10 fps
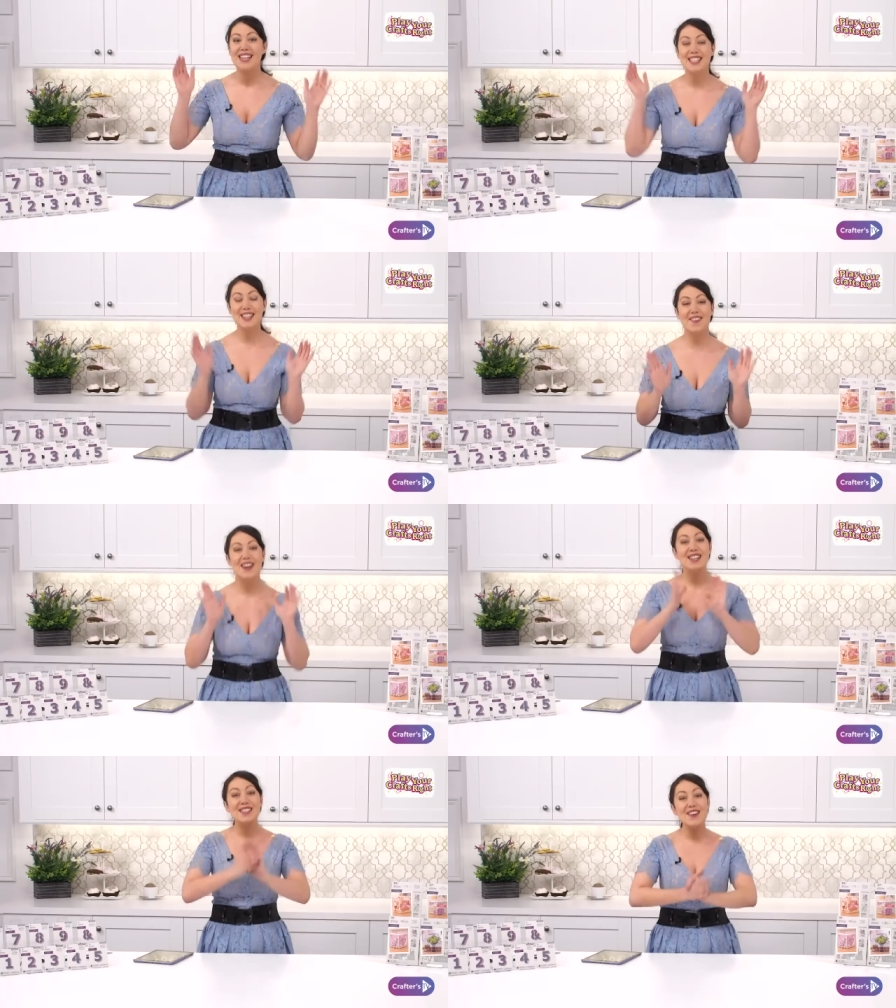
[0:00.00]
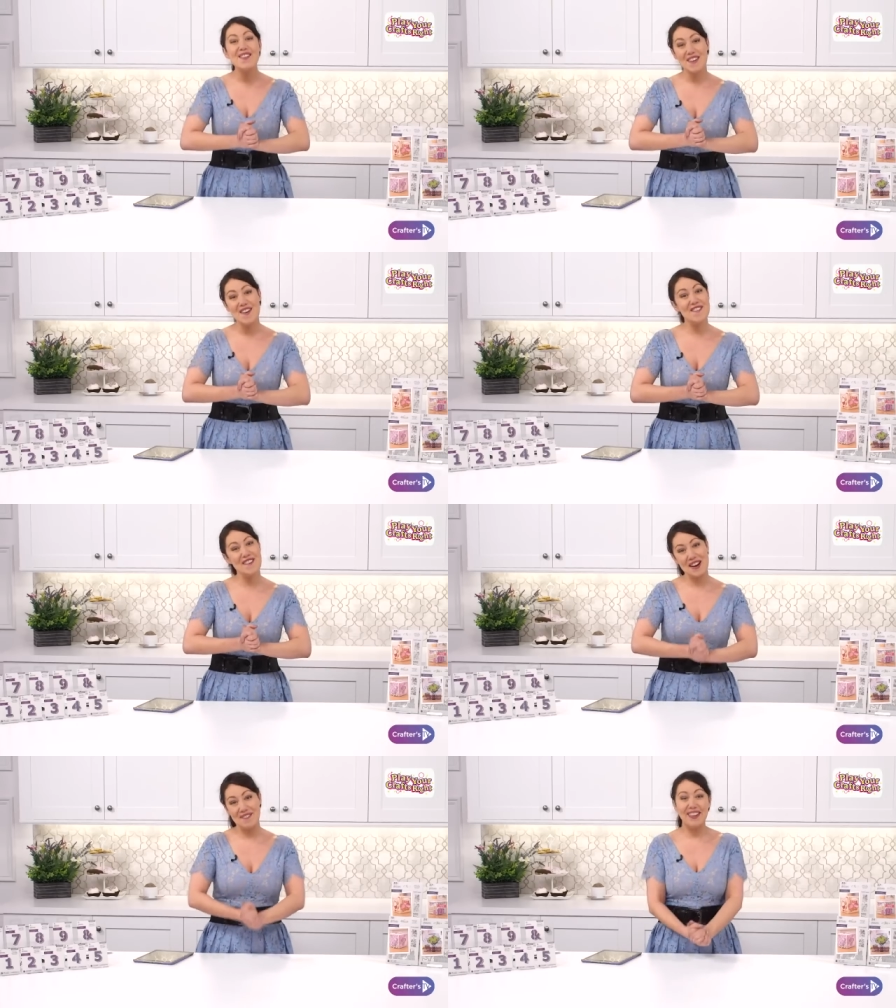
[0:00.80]
So do feel
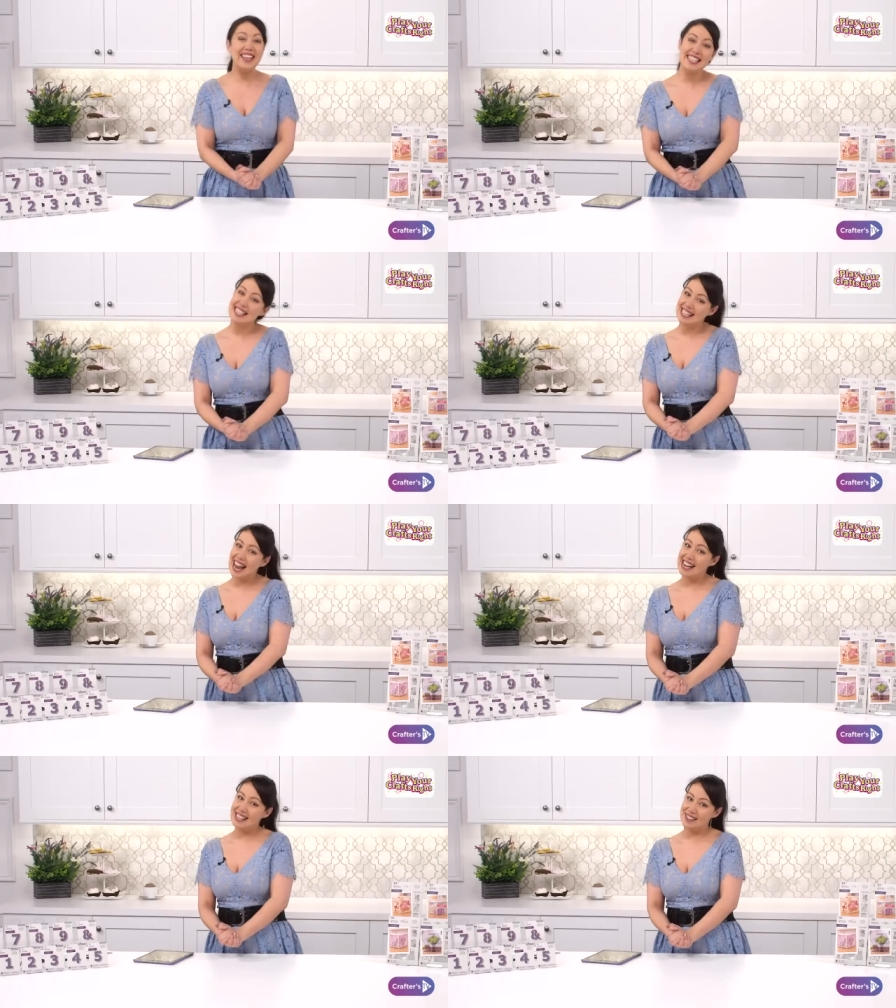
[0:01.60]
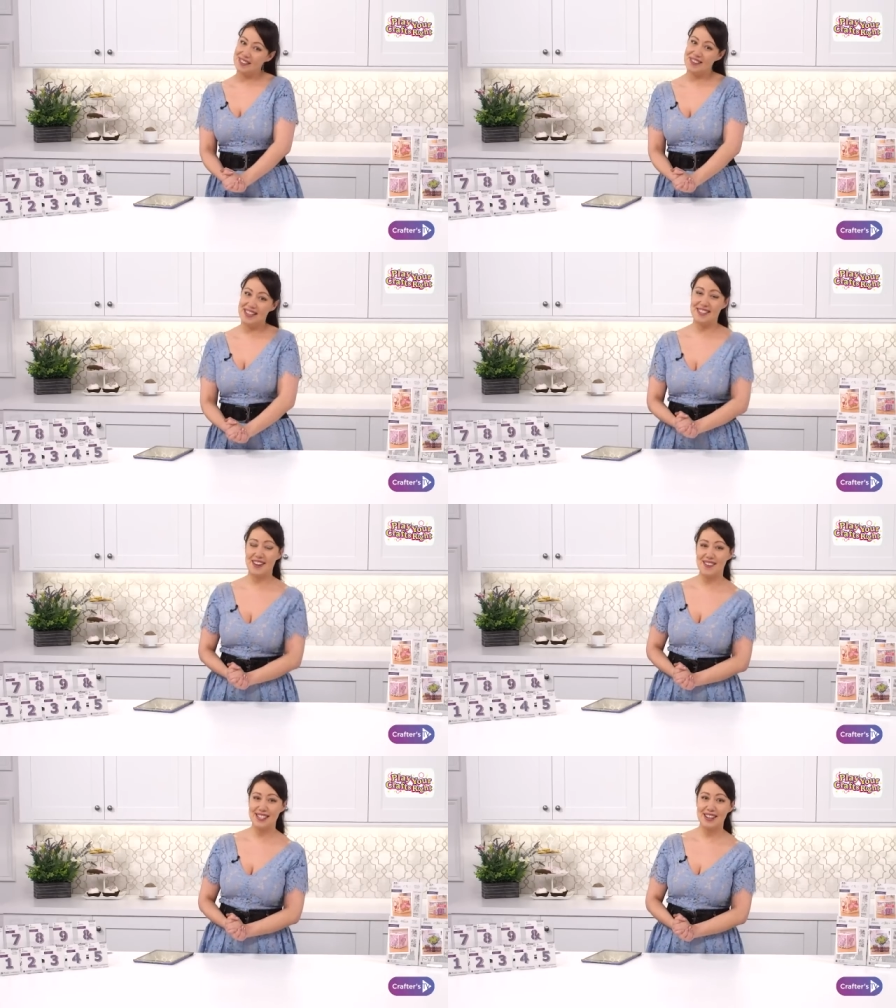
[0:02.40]
free, please, to get in touch with us
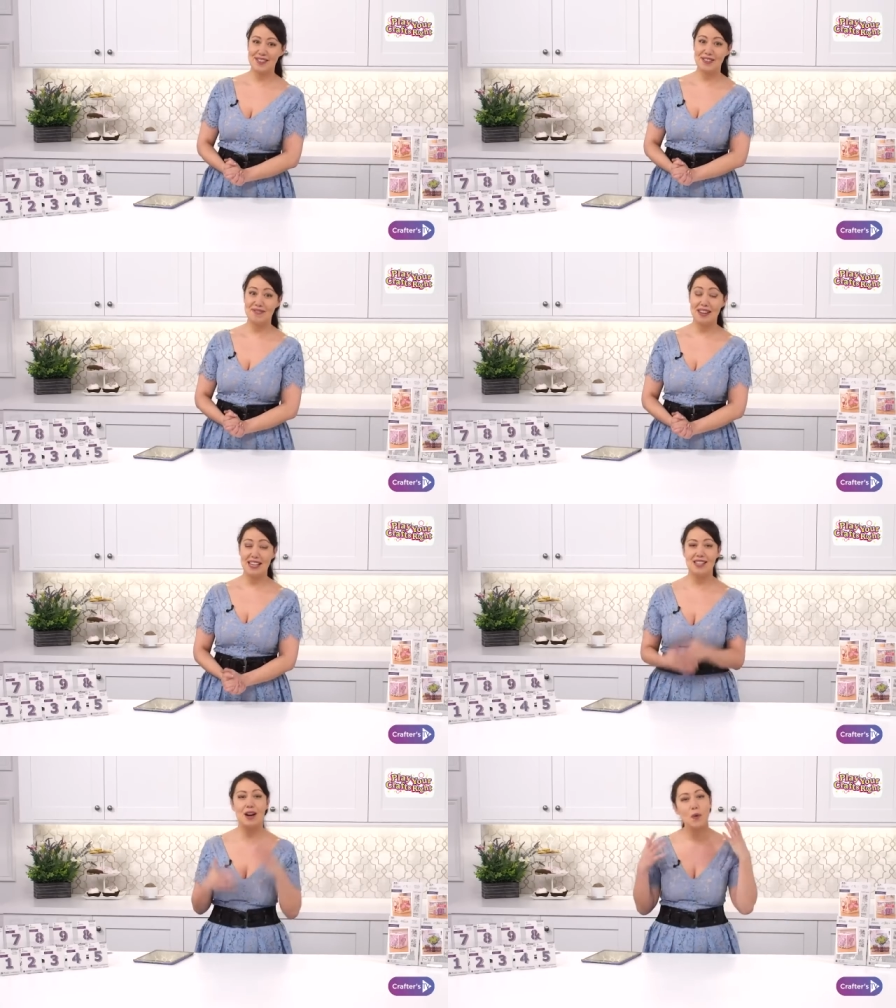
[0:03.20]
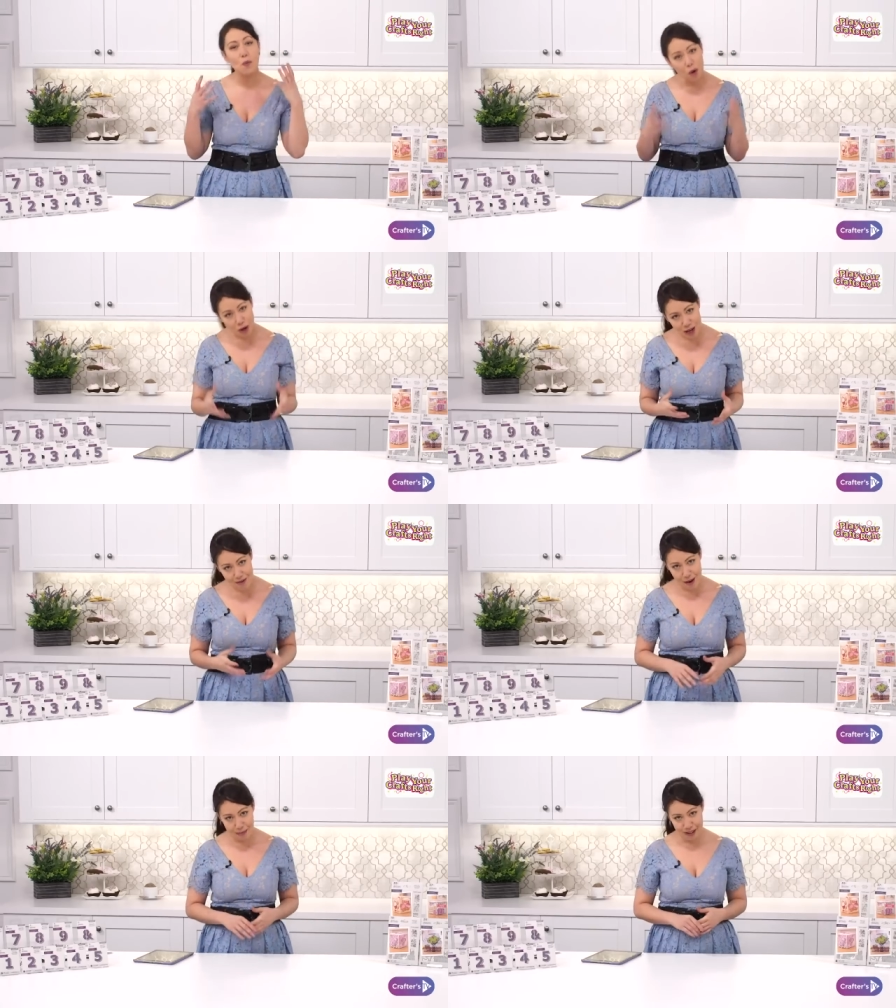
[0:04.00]
on social media. What are
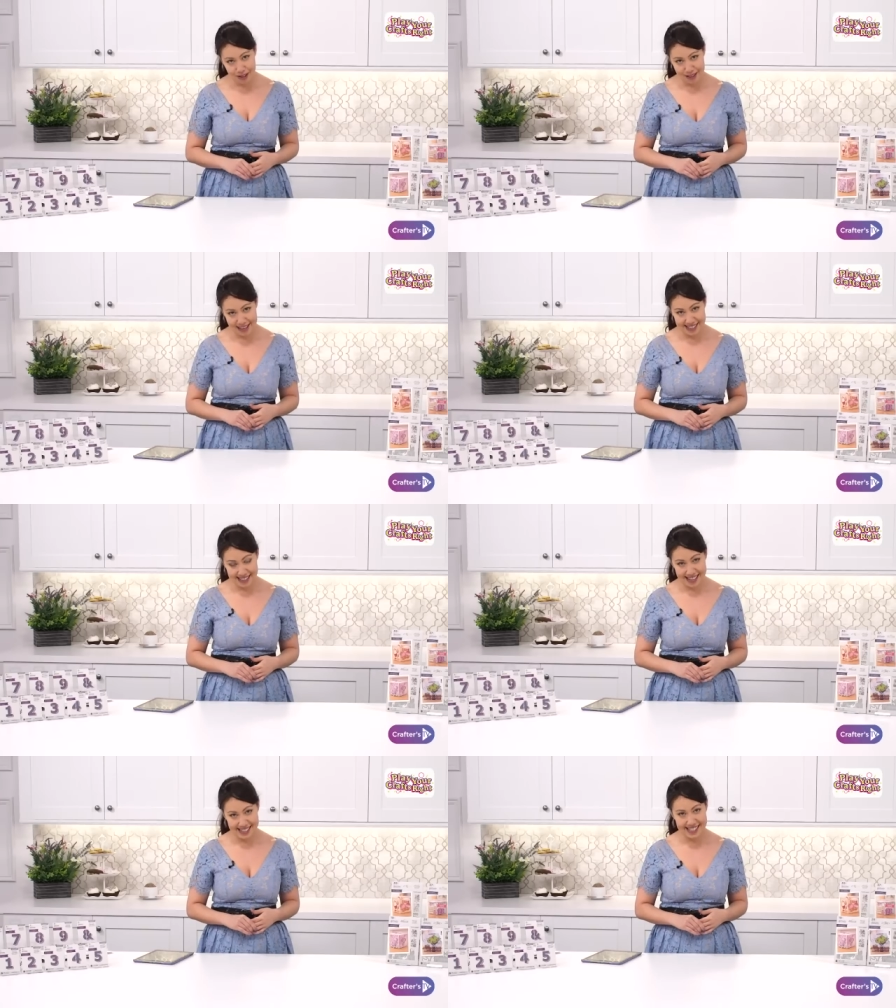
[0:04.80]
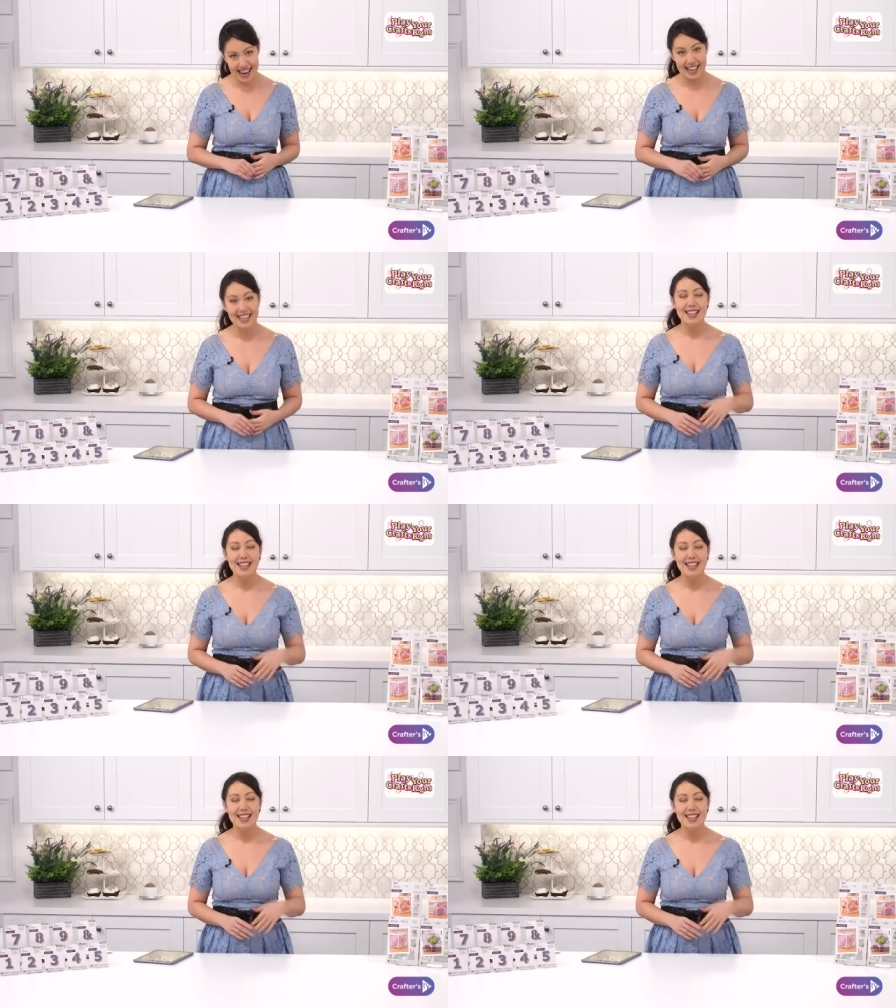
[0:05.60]
you up to this Saturday?